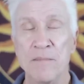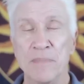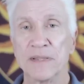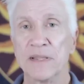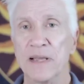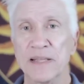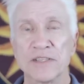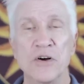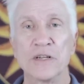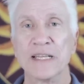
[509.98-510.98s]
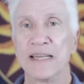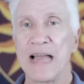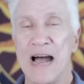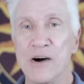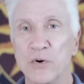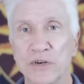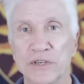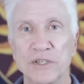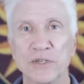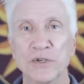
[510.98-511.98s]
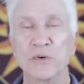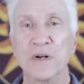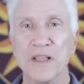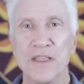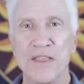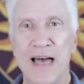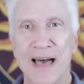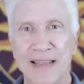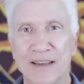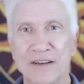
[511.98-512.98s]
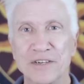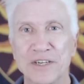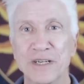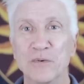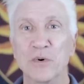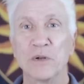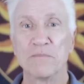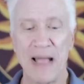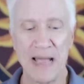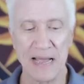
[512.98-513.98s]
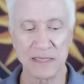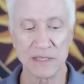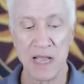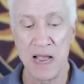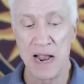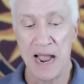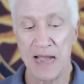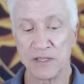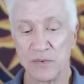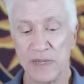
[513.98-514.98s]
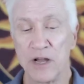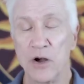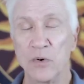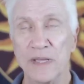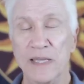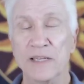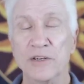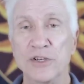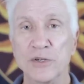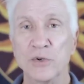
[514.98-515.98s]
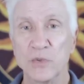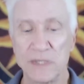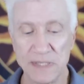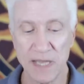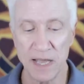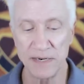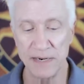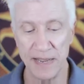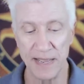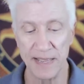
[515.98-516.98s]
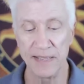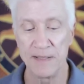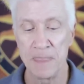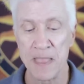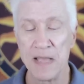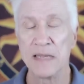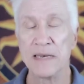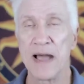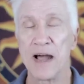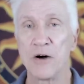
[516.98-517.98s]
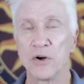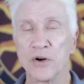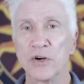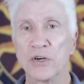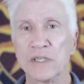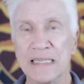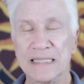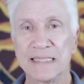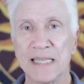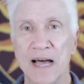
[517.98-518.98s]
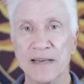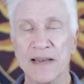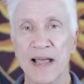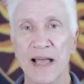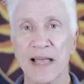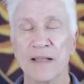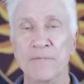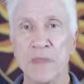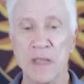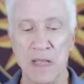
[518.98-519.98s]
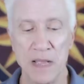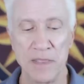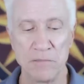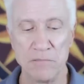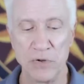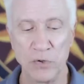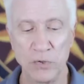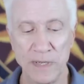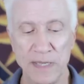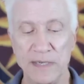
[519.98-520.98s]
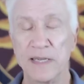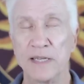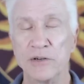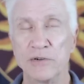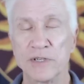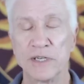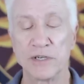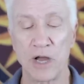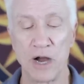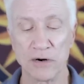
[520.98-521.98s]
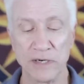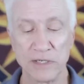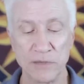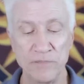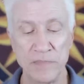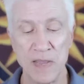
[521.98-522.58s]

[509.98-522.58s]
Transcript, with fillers: But it's only an hour or two that energy will pass. As we go into Sunday, now early Sunday, the moon continues in Taurus.